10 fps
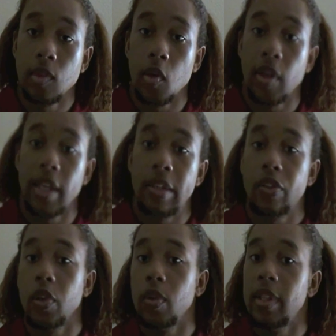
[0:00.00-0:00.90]
Okay,
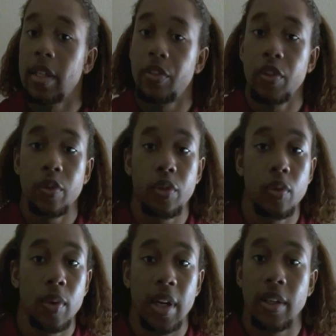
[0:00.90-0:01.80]
so that shows
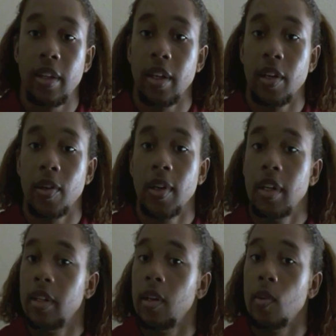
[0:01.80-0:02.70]
you right there
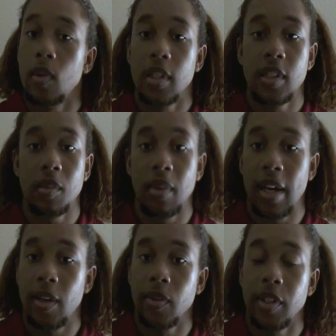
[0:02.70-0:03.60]
was a
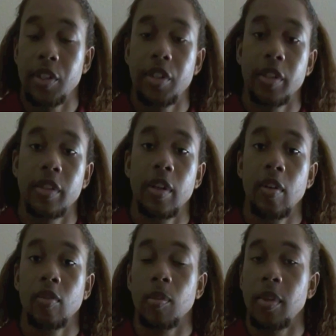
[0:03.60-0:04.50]
migration
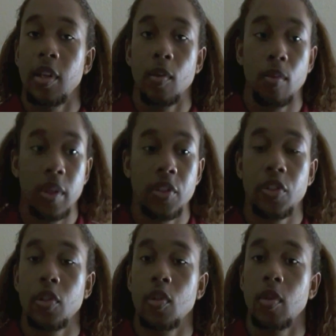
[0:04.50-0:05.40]
from the
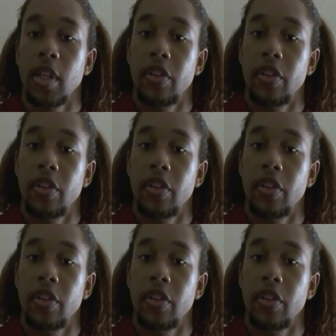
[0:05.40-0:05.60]
original